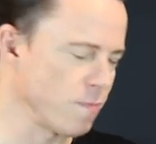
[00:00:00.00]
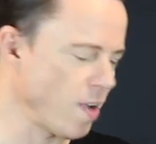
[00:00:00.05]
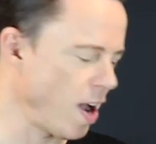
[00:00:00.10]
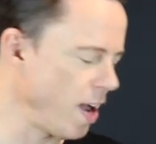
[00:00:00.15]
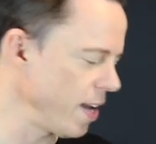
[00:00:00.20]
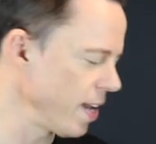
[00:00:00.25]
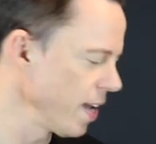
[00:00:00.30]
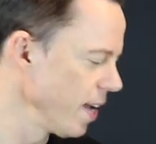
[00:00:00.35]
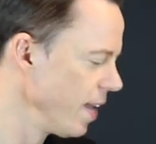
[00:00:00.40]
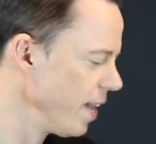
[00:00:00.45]

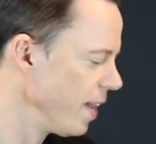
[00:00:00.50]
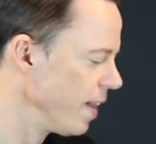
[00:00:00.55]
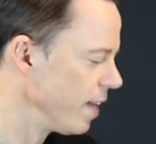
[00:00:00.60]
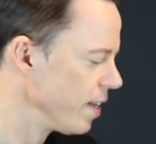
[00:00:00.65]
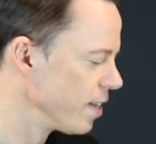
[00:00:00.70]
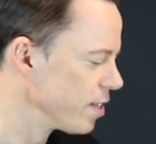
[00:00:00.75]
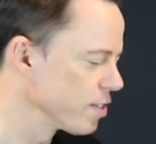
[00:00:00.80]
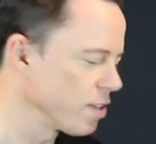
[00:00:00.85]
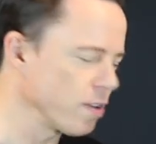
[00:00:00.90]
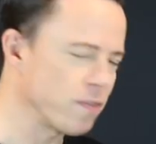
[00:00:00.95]
Right.
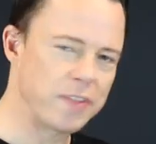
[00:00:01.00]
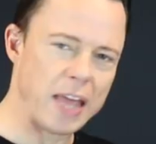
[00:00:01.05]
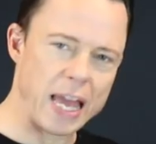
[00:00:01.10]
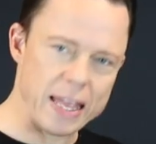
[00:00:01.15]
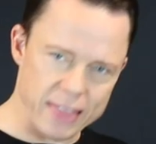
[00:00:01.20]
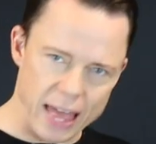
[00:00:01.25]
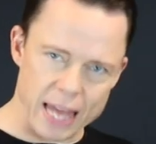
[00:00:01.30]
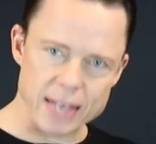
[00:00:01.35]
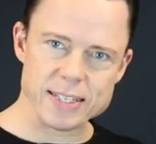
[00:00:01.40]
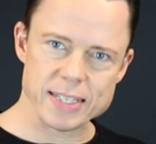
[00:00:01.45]
So
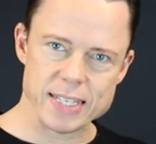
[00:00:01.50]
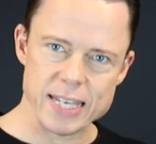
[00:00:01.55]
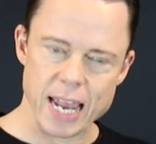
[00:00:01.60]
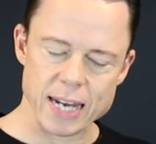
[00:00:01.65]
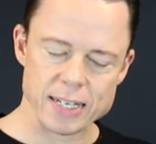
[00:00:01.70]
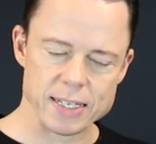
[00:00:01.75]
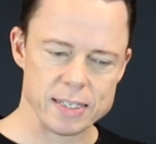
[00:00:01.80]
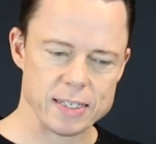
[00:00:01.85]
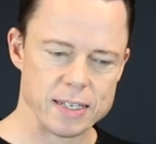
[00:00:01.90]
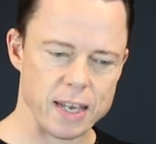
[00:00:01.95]
that's the
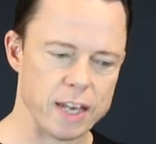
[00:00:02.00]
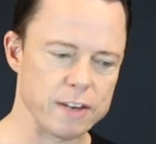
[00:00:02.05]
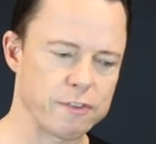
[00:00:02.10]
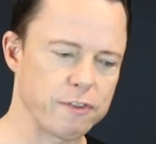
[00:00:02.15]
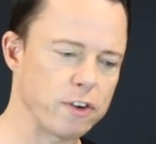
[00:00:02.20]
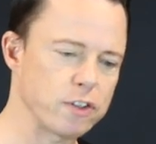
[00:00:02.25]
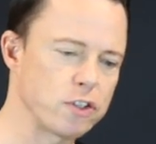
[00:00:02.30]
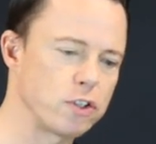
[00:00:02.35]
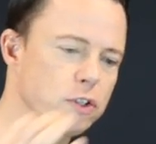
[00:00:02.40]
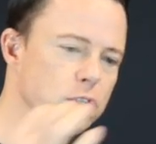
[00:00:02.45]
exercise.
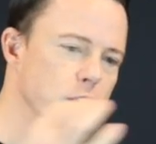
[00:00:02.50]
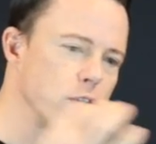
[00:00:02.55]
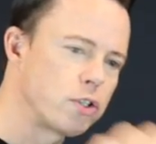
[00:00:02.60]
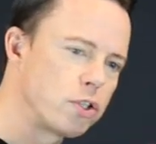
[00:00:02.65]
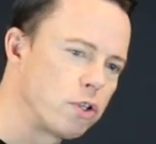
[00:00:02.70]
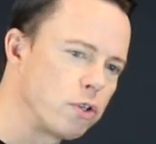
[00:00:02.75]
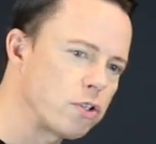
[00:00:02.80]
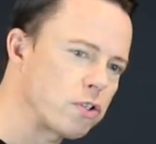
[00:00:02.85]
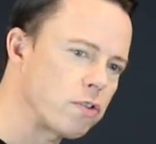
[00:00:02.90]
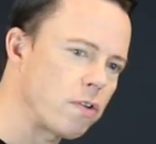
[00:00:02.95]
First you do
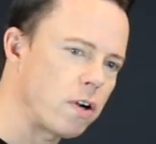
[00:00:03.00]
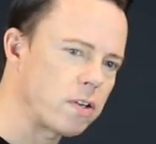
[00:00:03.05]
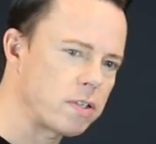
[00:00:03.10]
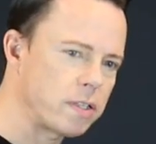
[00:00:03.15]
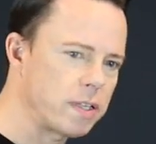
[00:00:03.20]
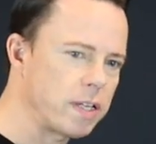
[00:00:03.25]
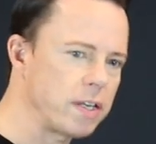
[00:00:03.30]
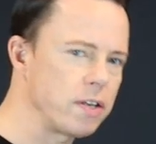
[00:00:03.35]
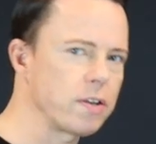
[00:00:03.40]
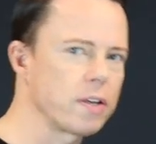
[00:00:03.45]
2 strokes
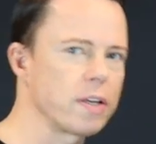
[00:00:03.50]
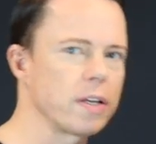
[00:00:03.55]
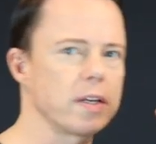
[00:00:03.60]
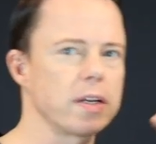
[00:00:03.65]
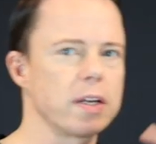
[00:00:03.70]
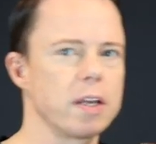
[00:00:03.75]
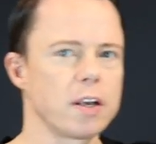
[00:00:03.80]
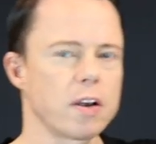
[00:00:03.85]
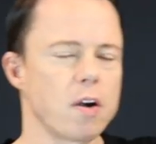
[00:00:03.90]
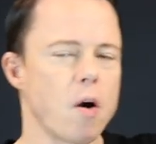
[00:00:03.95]
and then you
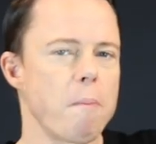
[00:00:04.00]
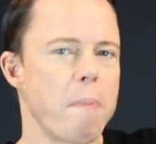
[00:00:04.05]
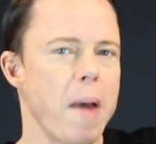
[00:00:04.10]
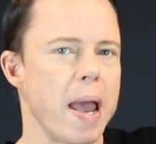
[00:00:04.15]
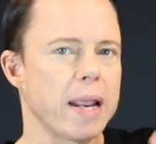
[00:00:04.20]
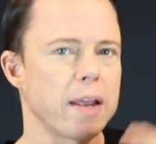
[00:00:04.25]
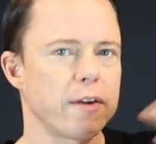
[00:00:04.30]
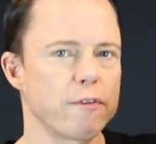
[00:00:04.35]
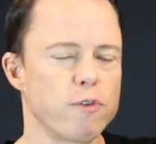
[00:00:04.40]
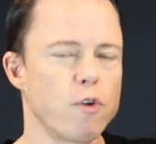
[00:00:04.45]
can go
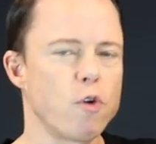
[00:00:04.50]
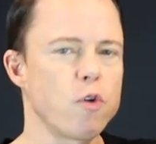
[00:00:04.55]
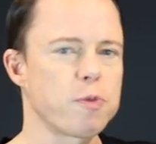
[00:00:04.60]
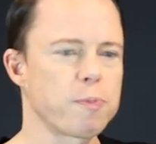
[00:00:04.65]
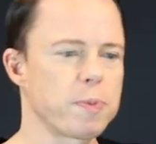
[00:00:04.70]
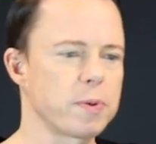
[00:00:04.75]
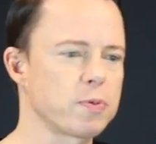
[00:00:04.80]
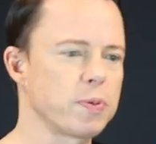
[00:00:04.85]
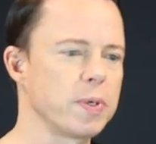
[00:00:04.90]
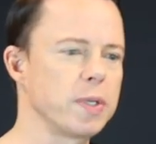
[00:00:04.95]
back and forth
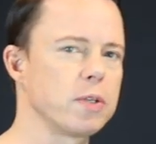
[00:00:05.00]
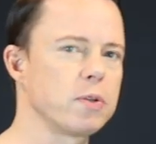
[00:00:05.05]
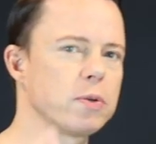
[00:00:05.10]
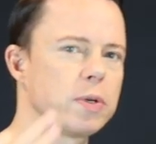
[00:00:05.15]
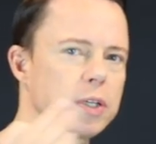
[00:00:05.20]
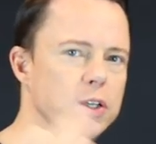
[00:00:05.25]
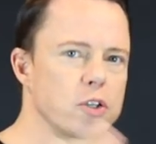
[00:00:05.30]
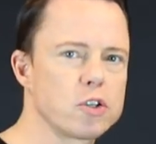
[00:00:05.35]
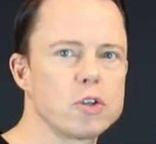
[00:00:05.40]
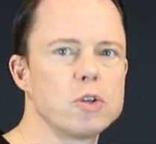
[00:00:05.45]
between
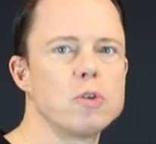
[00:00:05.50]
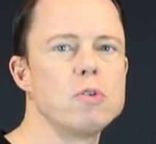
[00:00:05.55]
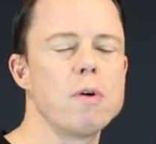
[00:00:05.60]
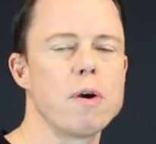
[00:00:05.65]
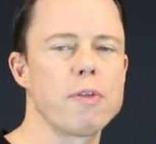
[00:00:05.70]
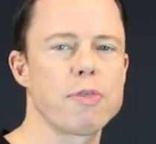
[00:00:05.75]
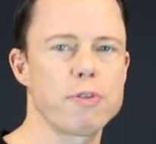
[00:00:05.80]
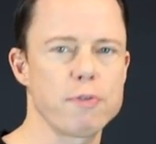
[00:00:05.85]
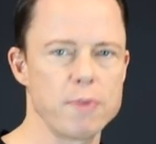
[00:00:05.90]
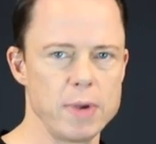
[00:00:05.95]
doing 2
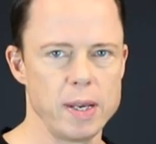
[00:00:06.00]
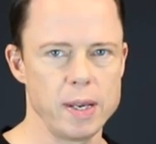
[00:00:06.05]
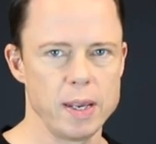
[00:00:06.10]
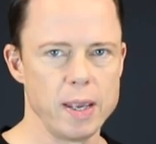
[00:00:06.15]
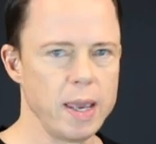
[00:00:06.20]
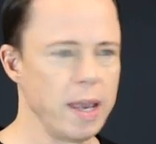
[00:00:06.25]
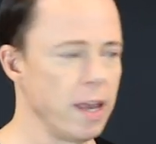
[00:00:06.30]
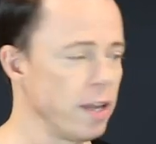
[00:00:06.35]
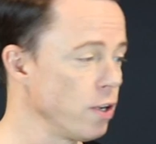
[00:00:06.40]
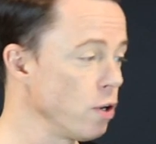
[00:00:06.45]
and 3.
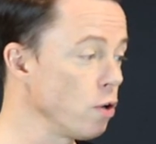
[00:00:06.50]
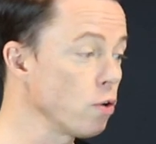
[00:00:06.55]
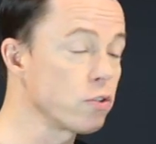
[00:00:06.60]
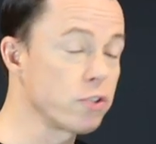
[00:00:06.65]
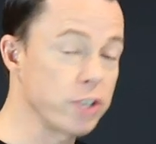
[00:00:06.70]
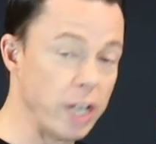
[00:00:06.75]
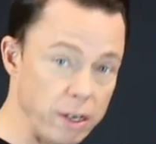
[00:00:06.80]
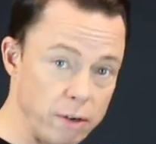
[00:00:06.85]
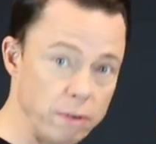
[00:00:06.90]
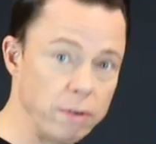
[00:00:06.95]
You'll
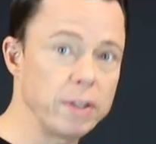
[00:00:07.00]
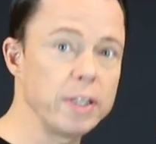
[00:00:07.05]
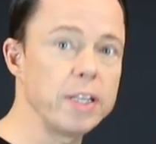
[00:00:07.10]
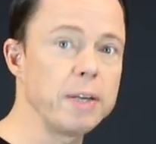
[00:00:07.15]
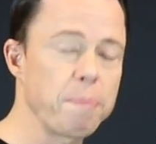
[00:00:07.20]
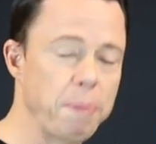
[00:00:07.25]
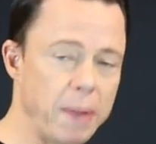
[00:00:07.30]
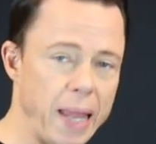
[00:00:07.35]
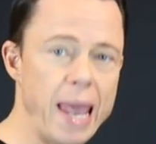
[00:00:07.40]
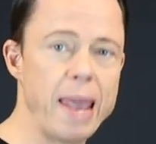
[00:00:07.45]
generally
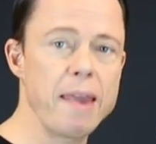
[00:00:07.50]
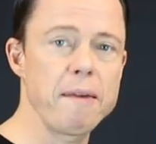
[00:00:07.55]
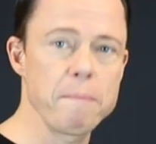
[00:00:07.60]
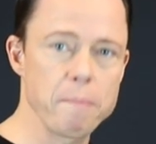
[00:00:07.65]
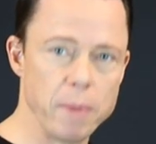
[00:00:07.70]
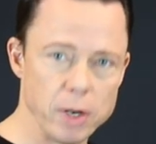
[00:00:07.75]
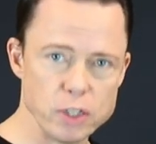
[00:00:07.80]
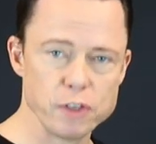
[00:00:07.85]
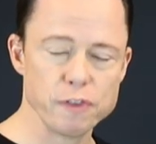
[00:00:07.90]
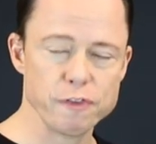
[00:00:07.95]
play
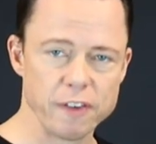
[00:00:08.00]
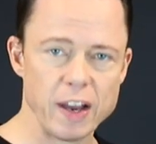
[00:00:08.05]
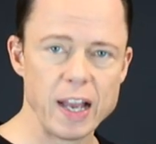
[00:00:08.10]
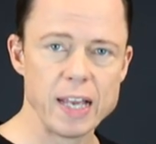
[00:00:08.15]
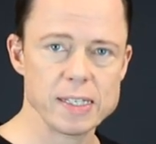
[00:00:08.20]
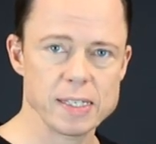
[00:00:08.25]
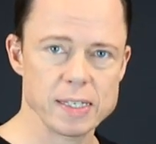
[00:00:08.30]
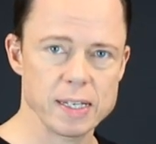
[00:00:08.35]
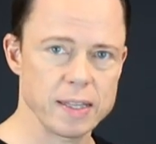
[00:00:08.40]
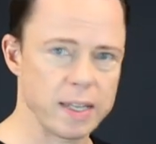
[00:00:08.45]
much
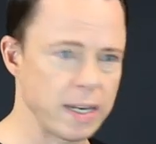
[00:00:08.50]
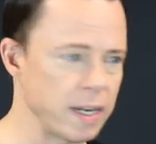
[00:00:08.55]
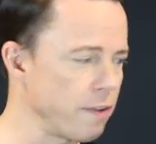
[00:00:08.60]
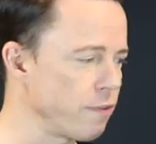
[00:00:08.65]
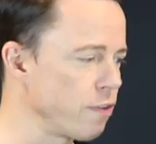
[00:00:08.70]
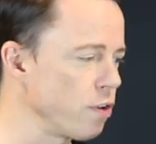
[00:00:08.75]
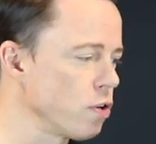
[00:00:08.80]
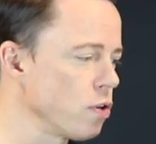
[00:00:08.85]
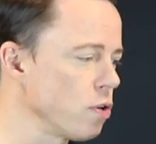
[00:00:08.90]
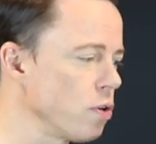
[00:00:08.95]
faster than
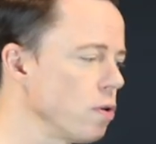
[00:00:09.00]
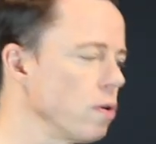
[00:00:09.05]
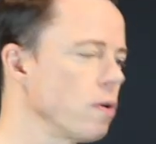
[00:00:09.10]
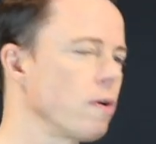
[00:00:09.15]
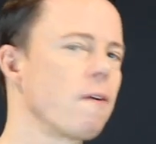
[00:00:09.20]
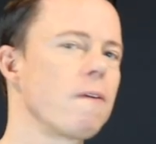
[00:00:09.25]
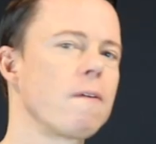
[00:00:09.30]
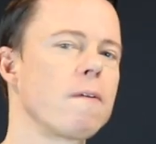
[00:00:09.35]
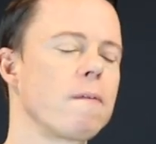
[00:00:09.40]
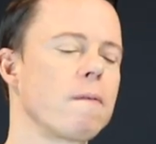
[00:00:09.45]
if you do,
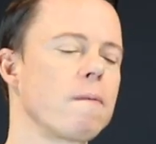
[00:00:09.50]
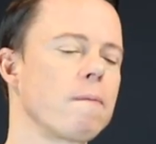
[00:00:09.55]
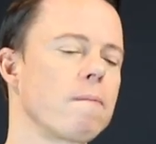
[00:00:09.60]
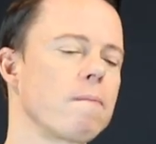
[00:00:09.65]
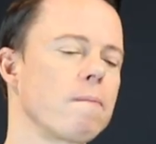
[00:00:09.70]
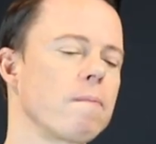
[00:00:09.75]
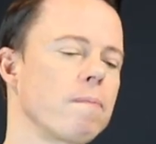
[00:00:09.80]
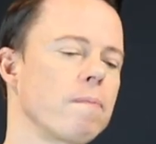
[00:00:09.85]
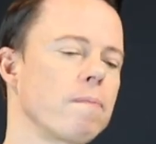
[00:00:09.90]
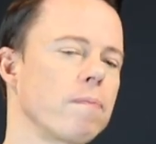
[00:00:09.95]

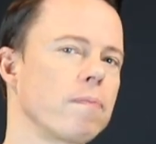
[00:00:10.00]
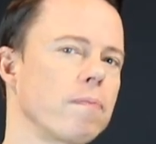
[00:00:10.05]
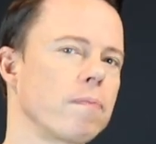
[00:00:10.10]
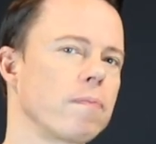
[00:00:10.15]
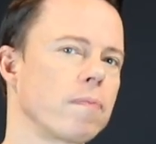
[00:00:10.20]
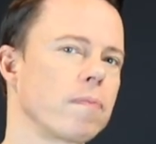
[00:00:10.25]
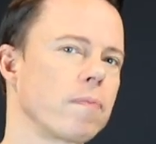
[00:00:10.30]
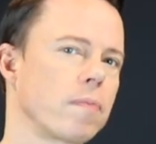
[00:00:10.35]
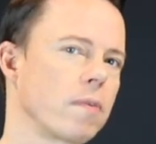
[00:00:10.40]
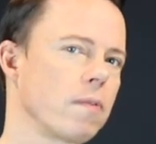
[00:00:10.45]

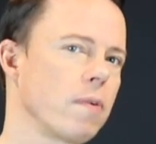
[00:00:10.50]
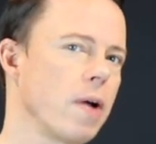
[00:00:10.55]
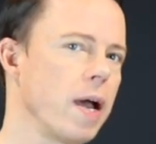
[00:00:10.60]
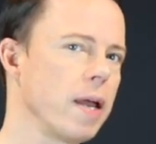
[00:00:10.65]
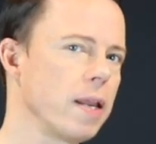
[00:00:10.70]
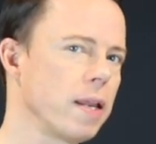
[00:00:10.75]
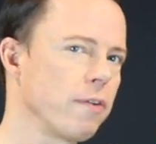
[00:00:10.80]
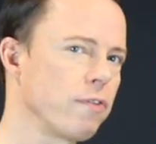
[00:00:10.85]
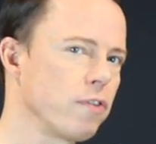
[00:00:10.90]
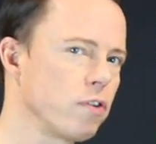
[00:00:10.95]

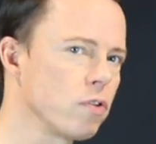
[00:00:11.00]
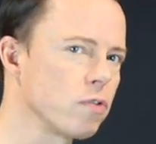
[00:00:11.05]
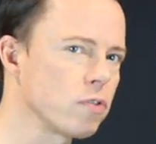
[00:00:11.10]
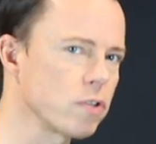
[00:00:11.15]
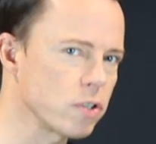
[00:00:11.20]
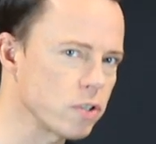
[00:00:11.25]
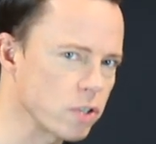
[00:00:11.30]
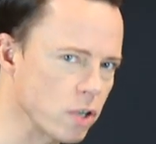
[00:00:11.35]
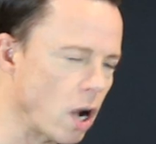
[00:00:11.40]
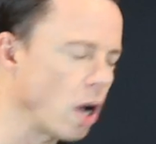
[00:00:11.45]
right? If you do
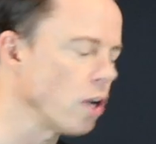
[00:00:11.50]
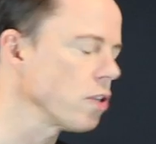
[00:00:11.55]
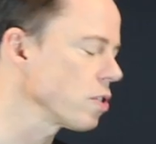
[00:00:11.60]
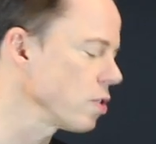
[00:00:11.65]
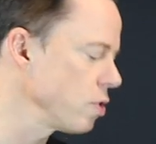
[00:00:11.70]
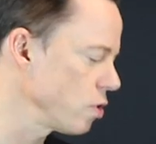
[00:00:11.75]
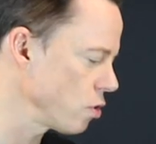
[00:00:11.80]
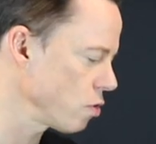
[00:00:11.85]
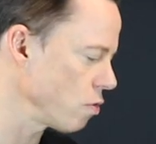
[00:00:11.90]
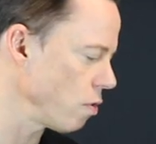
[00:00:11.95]
just
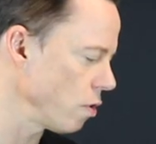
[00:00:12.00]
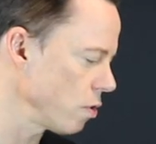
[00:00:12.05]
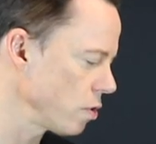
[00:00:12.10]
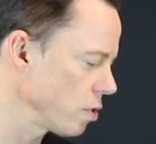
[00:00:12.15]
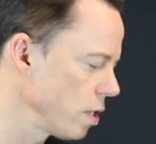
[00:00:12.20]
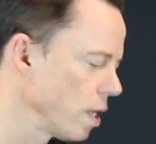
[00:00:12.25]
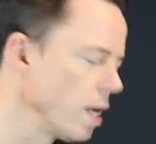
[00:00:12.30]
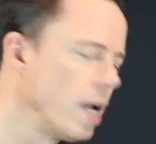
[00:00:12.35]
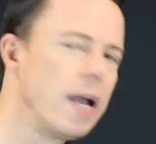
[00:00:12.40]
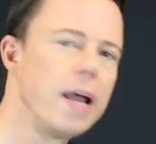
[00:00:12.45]
constant
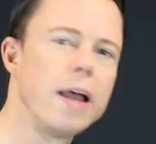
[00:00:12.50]
strokes.